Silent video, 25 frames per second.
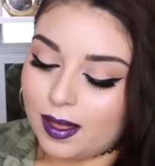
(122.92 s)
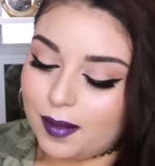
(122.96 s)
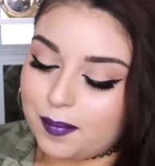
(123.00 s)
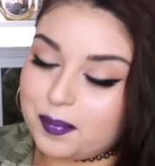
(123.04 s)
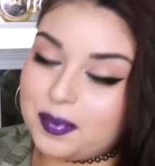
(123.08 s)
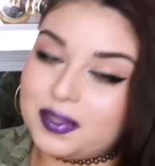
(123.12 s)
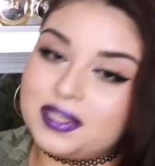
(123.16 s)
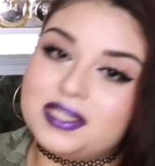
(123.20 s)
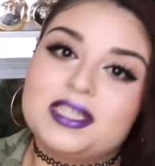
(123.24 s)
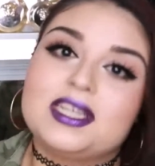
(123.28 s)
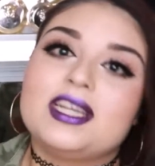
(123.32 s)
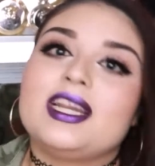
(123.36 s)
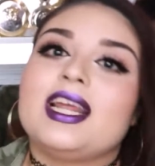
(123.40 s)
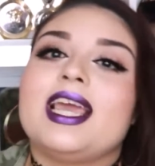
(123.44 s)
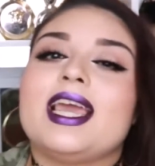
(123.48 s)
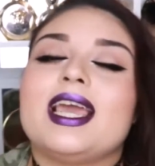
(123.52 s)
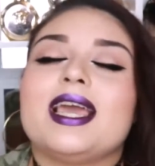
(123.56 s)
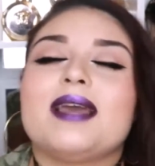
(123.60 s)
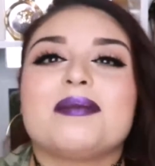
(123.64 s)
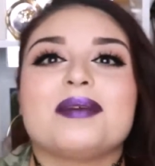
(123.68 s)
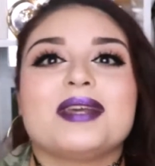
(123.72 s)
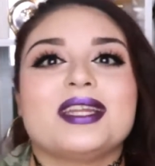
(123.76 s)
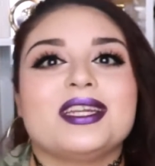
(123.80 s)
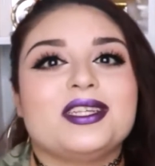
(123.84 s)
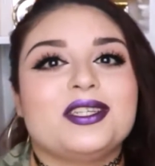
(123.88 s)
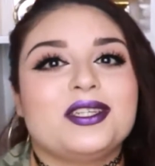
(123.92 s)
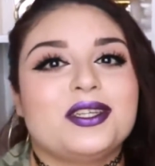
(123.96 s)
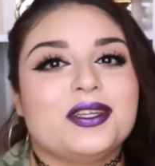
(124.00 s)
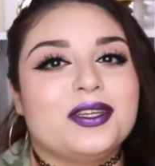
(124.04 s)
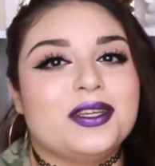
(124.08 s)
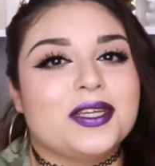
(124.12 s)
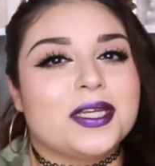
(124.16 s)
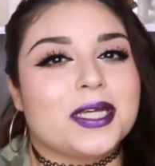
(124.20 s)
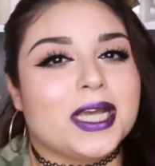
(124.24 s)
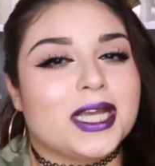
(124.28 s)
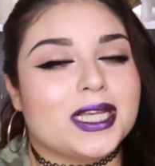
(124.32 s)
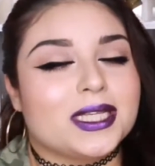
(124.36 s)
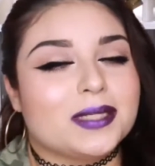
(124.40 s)
But today I'm going to show you
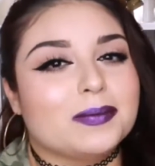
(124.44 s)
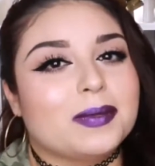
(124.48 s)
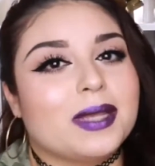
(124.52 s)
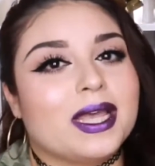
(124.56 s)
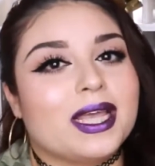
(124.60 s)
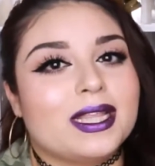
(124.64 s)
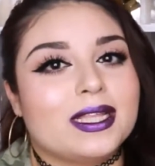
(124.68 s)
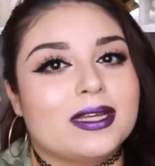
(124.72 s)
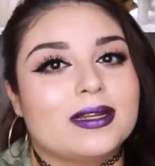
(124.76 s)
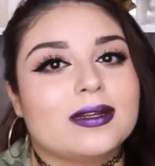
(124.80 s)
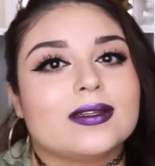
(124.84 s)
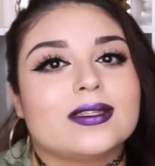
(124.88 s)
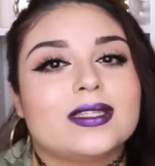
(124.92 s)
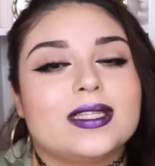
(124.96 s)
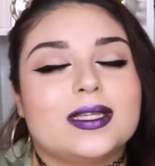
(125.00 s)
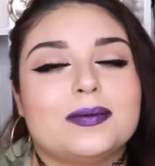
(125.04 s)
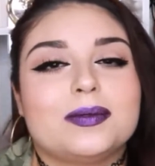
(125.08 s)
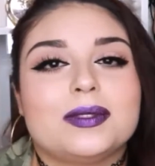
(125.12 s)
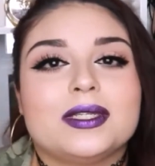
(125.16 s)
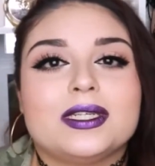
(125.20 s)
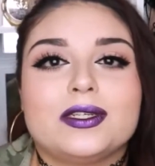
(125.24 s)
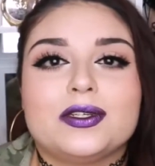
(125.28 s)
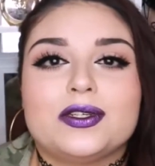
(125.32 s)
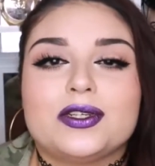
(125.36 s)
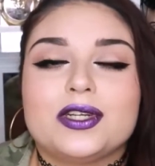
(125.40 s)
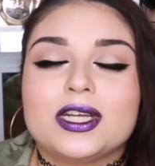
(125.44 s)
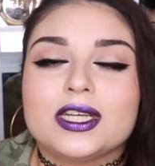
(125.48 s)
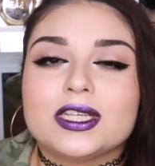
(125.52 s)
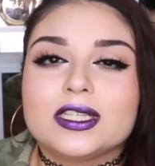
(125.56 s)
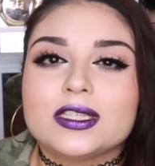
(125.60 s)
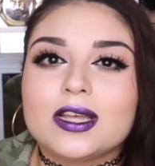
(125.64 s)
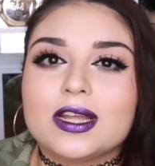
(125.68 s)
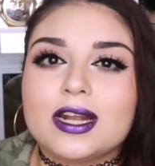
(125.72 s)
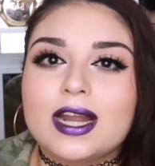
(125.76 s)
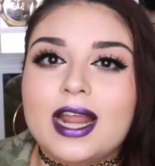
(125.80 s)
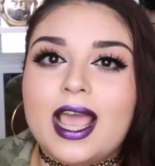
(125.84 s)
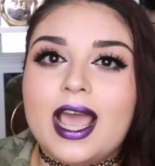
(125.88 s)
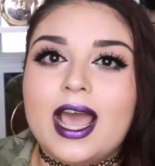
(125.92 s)
guys my little tips and tricks
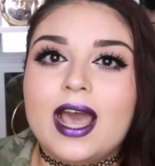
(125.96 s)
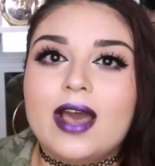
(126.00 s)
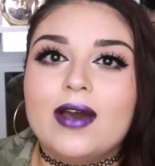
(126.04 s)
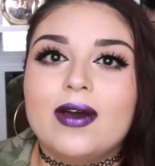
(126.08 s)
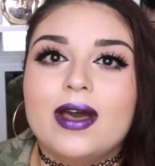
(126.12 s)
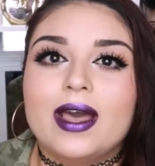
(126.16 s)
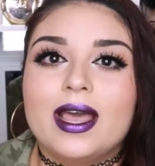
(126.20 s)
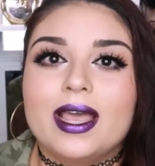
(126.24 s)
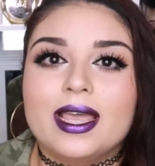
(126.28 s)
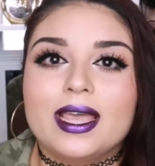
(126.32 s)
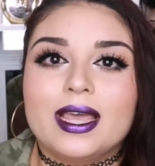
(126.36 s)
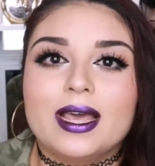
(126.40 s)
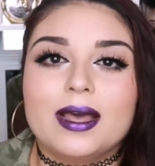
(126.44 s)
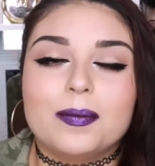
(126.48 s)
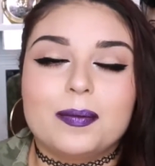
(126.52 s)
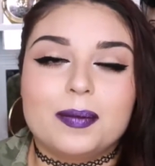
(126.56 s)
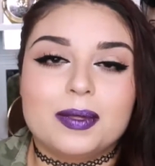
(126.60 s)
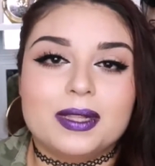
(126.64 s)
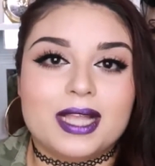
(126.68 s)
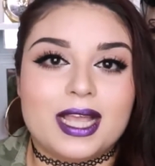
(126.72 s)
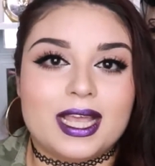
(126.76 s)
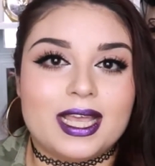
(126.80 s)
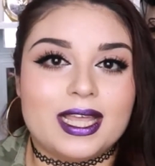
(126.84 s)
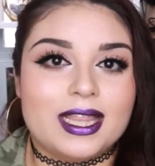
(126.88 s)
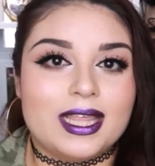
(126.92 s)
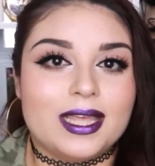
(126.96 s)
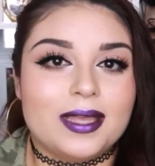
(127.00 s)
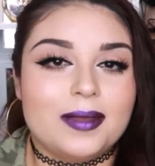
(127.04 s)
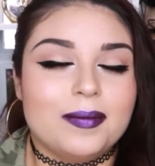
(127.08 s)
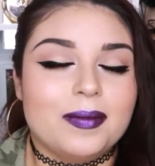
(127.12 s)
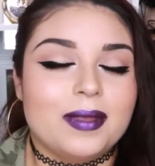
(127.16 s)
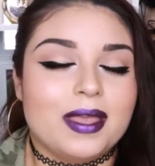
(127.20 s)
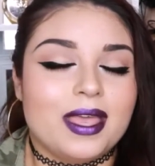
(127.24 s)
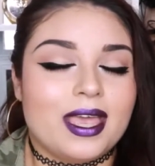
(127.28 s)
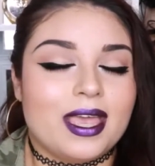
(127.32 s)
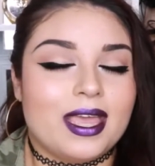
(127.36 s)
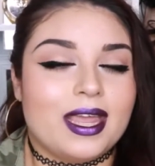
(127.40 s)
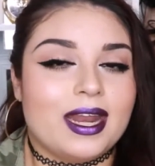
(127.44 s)
on how I apply them
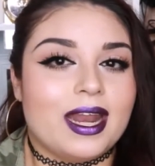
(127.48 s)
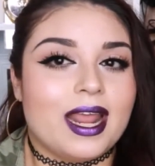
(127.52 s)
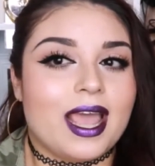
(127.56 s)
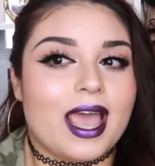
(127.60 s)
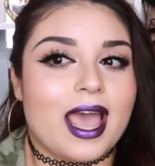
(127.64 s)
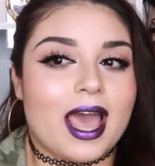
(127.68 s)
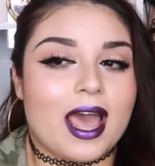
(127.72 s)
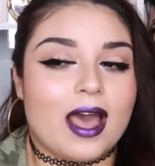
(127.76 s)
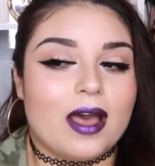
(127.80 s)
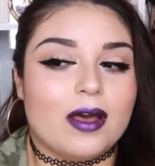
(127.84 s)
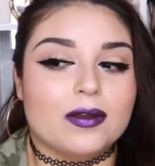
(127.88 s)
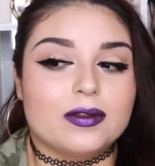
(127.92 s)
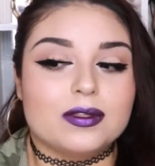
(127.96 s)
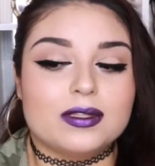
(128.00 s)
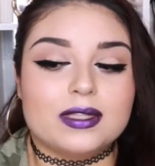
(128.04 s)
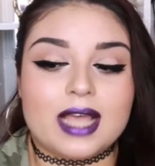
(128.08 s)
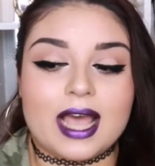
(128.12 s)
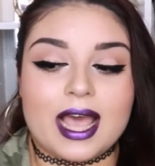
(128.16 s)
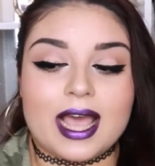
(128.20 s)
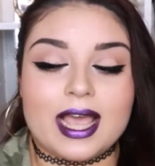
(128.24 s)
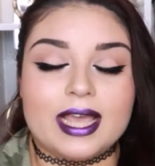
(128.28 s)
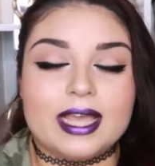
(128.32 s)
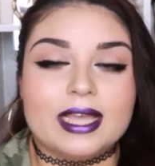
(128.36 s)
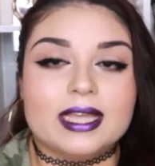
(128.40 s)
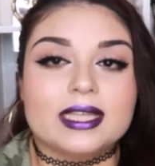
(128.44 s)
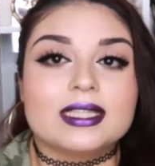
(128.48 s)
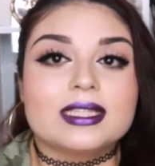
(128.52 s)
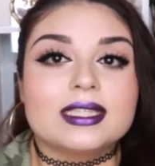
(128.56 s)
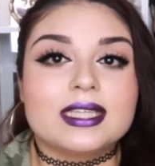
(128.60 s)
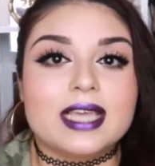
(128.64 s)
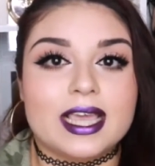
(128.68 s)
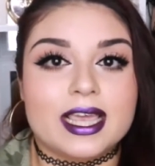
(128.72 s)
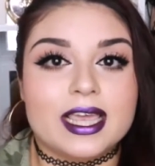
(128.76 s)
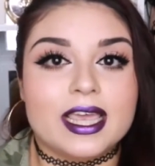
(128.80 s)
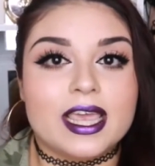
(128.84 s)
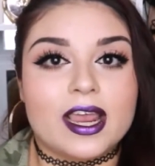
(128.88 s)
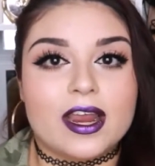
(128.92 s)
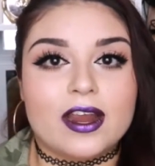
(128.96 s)
and how I
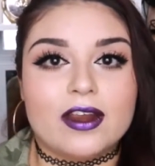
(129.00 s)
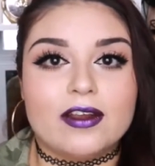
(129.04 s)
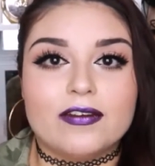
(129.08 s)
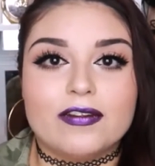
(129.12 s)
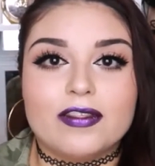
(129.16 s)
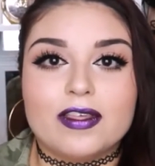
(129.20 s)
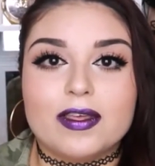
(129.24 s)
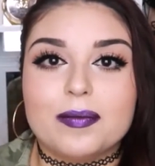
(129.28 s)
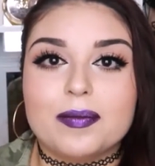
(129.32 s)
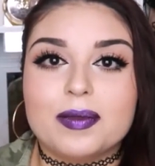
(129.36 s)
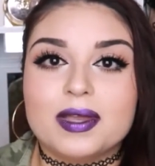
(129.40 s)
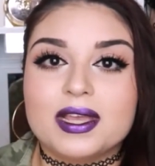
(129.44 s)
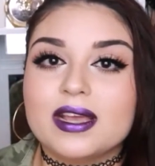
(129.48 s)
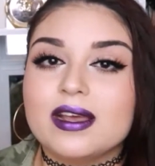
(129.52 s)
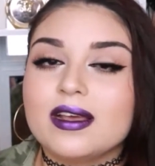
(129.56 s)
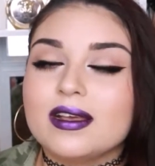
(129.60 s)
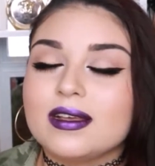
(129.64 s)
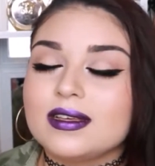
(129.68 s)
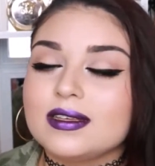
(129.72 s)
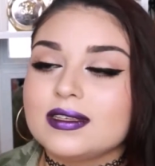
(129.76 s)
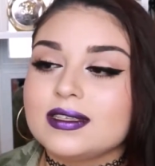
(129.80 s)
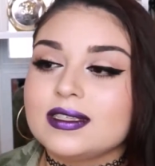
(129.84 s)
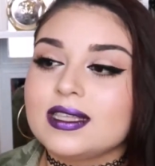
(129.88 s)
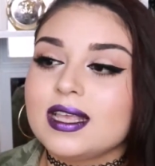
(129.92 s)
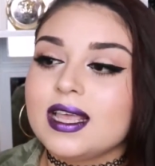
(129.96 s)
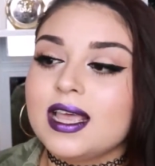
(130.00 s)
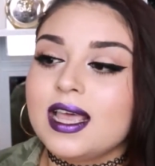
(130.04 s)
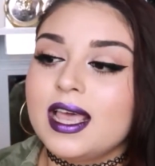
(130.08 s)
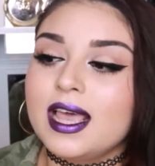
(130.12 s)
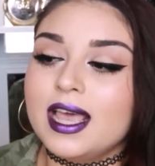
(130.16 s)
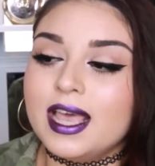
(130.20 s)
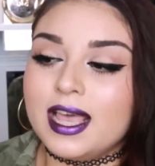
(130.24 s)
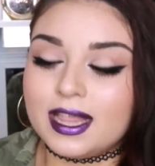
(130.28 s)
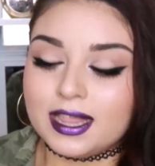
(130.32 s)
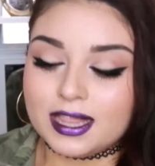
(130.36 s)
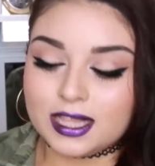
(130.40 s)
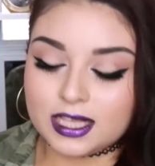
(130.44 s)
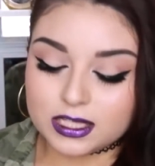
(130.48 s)
take care of them, because
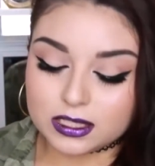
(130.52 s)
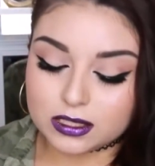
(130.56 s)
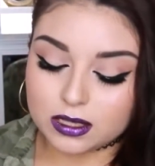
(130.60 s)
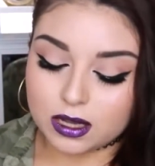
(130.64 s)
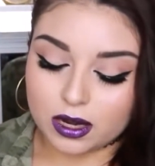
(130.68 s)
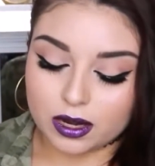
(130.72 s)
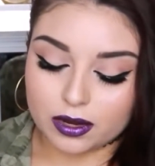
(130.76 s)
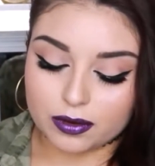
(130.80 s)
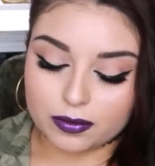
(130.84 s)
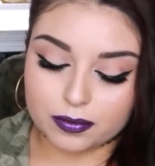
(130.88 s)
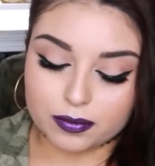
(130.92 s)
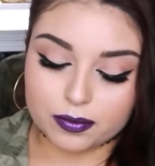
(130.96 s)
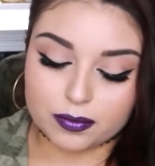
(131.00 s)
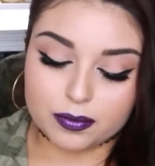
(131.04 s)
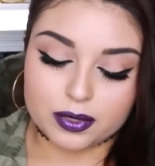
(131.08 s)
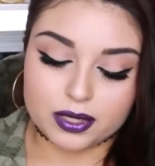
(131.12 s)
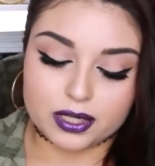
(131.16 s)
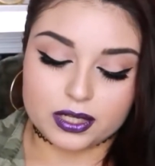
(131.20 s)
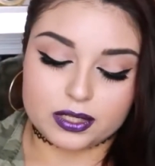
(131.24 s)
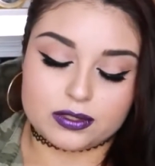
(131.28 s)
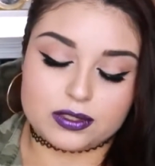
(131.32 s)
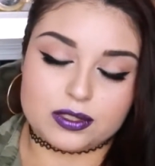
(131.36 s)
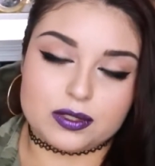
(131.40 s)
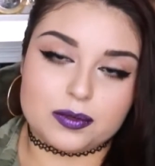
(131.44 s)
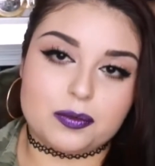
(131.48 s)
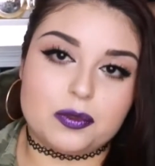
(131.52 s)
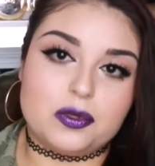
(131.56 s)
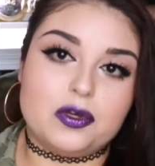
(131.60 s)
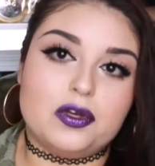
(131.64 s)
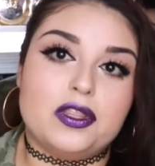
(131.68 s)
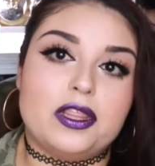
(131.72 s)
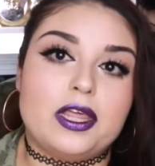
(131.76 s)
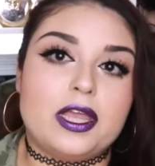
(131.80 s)
these are reusable.